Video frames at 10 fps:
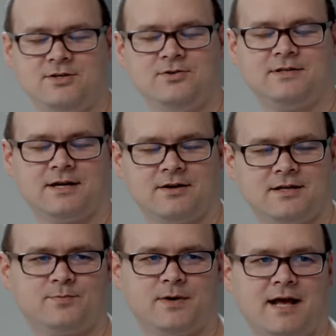too
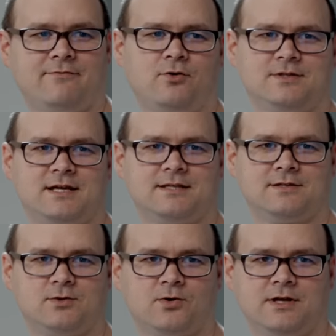serious, but I've always had the
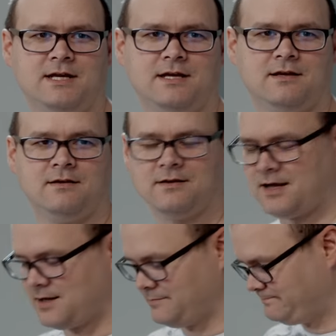sore knee.
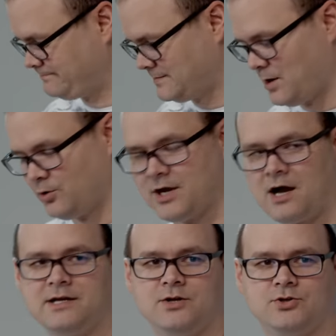Old
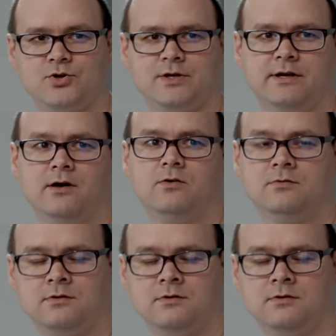hockey injury, you know?